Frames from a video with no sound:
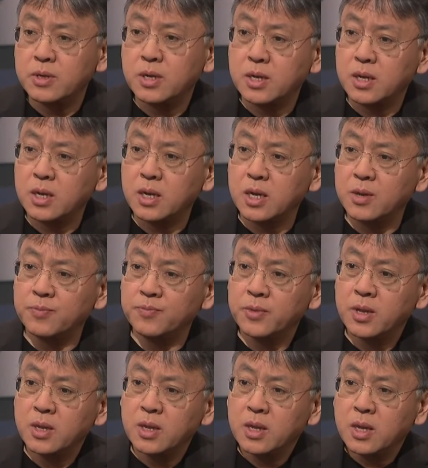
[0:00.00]
Mm. Um,
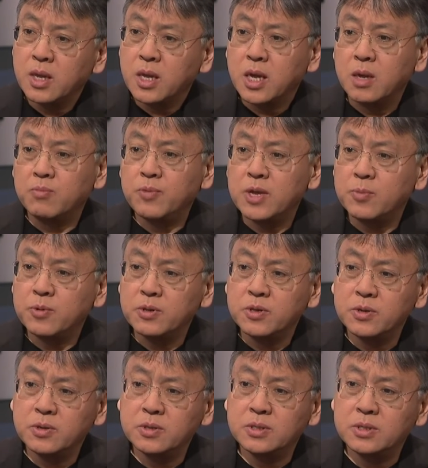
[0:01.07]
and people
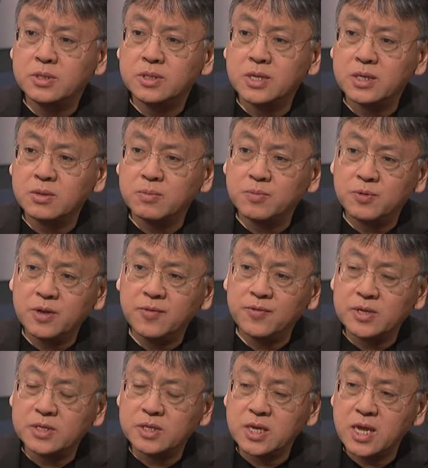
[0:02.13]
who didn't
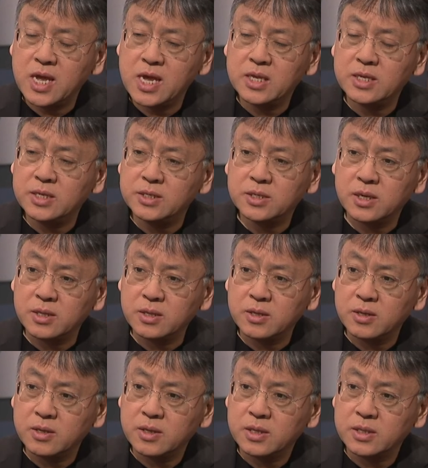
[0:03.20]
previously hate each
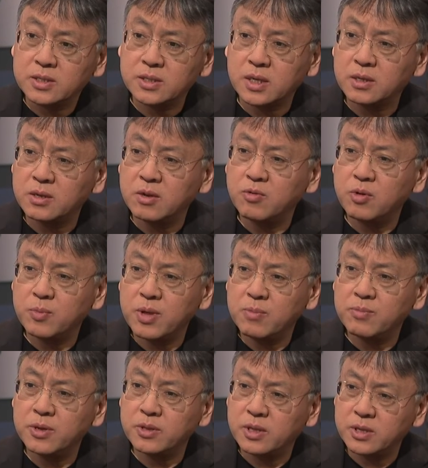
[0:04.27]
other suddenly
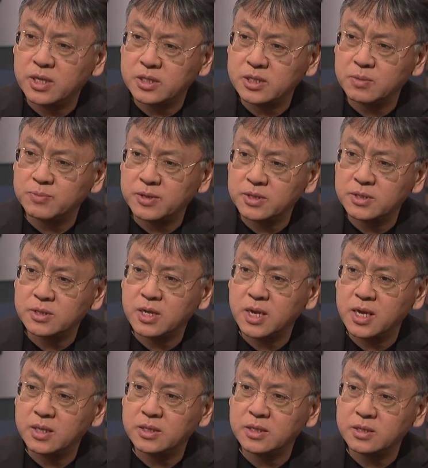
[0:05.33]
remember that they're supposed to
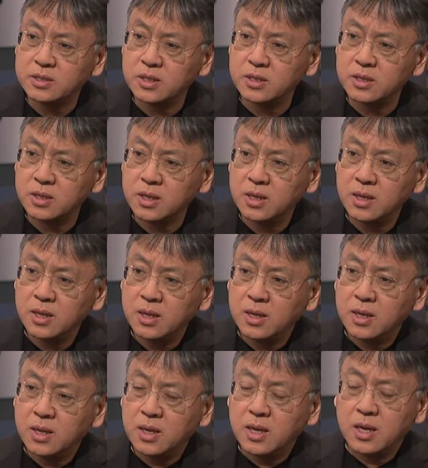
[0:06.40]
hate each other.
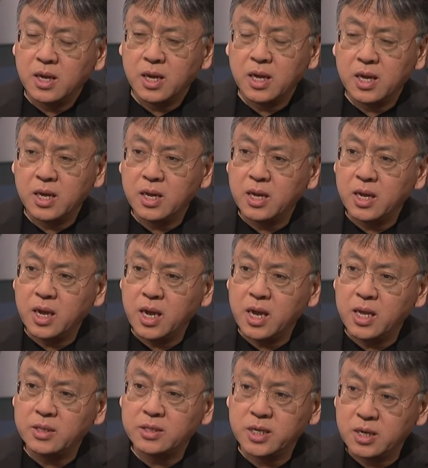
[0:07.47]
Uh,
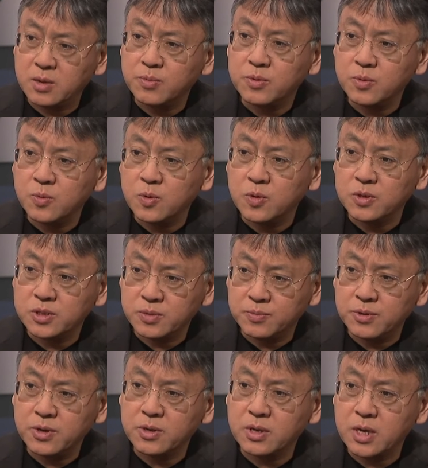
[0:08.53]
and terrible wars have
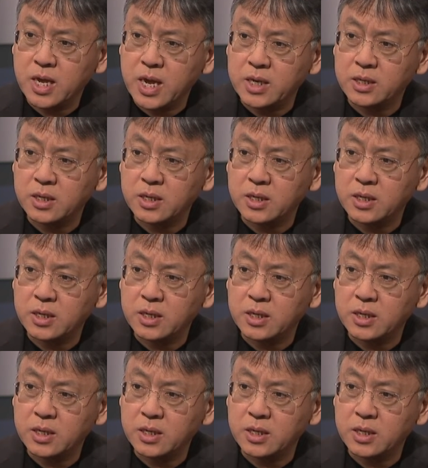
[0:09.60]
broken out.